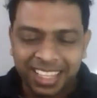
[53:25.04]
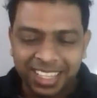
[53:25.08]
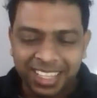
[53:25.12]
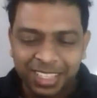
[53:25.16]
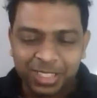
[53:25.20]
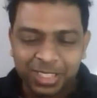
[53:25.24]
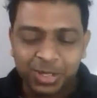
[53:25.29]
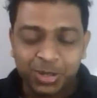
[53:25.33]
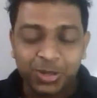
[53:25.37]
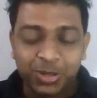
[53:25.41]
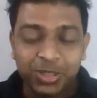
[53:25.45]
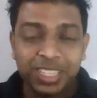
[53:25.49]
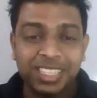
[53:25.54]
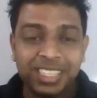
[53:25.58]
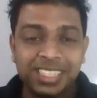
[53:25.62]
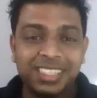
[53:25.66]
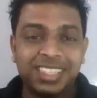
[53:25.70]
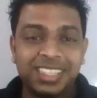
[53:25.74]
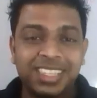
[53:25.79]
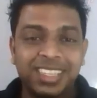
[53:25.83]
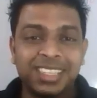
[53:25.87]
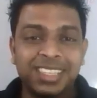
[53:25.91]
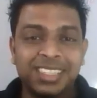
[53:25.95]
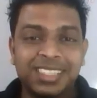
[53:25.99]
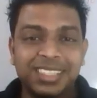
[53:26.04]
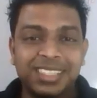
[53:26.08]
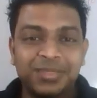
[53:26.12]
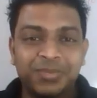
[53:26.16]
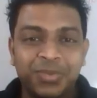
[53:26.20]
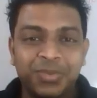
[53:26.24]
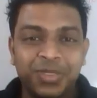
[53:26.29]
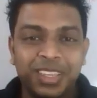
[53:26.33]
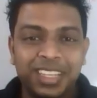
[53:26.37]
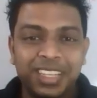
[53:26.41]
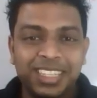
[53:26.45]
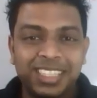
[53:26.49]
So these things
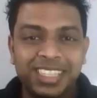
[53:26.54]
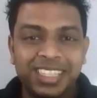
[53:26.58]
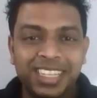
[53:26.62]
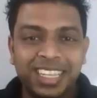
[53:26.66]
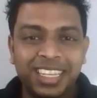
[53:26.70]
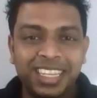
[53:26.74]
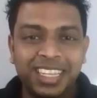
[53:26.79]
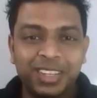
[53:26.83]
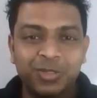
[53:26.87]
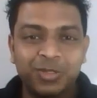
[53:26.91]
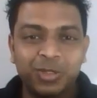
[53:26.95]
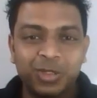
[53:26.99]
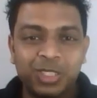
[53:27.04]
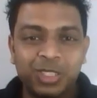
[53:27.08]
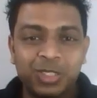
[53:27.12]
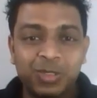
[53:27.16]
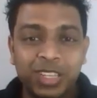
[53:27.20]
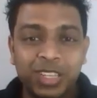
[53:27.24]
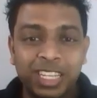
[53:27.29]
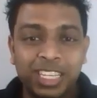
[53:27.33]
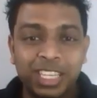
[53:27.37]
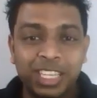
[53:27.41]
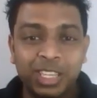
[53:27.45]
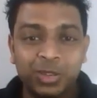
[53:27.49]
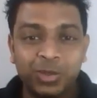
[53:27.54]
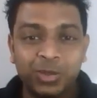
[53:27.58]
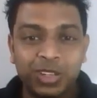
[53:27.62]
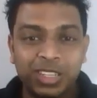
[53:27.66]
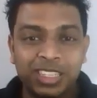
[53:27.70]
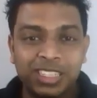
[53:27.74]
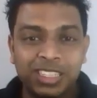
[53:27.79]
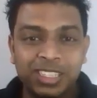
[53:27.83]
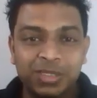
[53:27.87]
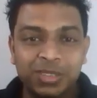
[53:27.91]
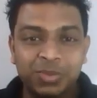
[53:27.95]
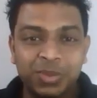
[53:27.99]
Jagan was very
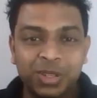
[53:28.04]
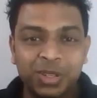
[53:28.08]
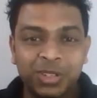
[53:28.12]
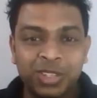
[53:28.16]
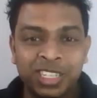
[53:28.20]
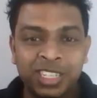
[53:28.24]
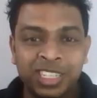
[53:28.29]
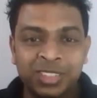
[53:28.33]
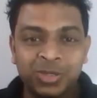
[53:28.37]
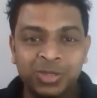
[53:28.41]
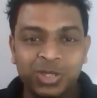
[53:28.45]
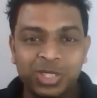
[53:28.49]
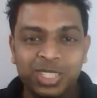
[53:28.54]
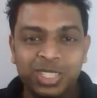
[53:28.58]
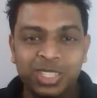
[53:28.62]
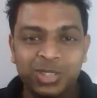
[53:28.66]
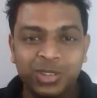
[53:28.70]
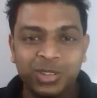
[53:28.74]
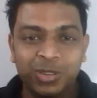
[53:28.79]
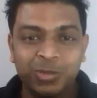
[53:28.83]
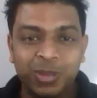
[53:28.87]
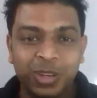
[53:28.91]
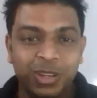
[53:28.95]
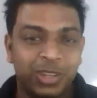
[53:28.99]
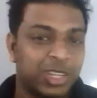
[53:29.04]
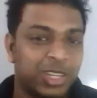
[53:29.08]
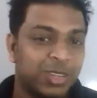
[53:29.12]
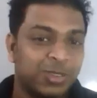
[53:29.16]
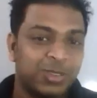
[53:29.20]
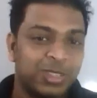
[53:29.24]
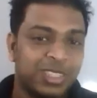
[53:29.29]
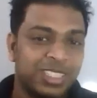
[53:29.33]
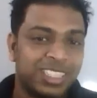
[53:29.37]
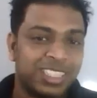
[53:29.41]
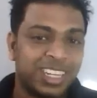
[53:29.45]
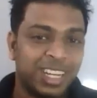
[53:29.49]
curious about, inquisitive about. He
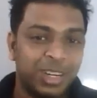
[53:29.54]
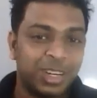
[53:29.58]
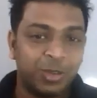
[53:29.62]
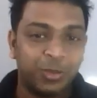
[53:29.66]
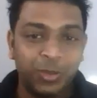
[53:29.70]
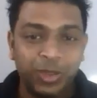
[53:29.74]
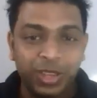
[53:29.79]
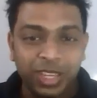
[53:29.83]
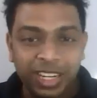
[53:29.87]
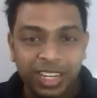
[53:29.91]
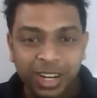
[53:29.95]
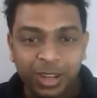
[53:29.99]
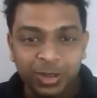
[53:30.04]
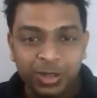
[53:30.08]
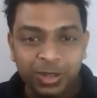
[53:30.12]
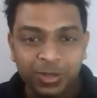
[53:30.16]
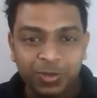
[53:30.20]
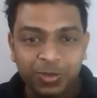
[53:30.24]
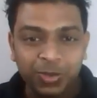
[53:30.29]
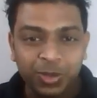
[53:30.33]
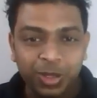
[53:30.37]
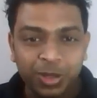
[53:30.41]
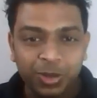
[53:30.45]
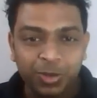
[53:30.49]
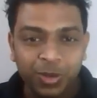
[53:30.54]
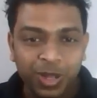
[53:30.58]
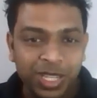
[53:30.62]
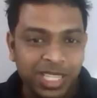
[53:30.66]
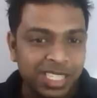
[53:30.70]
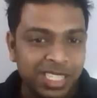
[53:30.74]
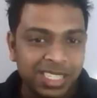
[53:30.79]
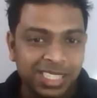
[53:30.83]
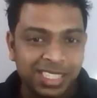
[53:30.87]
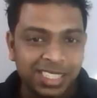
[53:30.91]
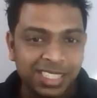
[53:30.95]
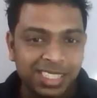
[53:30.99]
was trying to figure out
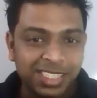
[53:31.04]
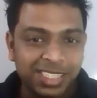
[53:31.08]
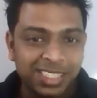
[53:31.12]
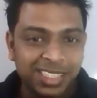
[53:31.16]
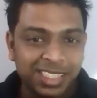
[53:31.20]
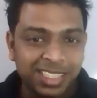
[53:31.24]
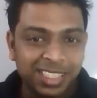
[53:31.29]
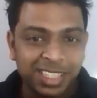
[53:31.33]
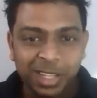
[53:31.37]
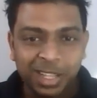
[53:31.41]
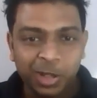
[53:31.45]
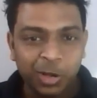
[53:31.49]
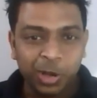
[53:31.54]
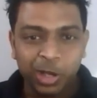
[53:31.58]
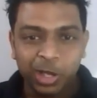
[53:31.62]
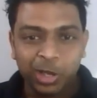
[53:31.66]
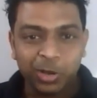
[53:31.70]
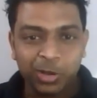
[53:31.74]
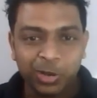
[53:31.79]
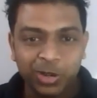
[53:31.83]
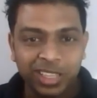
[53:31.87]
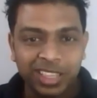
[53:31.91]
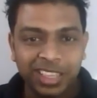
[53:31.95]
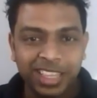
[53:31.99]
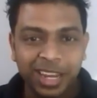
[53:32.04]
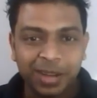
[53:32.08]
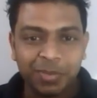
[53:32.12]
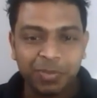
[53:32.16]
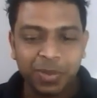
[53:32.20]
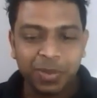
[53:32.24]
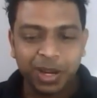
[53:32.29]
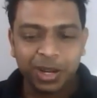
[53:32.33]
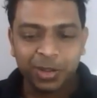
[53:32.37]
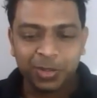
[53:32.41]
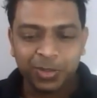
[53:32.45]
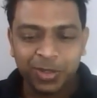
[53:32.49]
what's going on in that
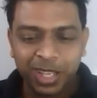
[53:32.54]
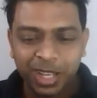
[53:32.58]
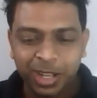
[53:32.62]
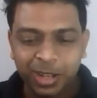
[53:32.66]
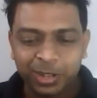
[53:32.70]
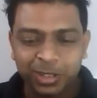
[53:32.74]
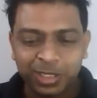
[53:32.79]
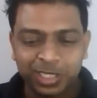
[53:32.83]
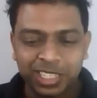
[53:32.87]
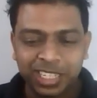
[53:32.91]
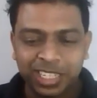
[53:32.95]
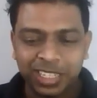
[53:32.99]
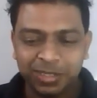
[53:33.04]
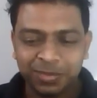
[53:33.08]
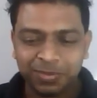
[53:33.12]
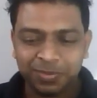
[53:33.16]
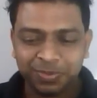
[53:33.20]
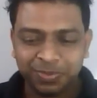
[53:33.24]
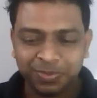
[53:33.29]
part of the house, right?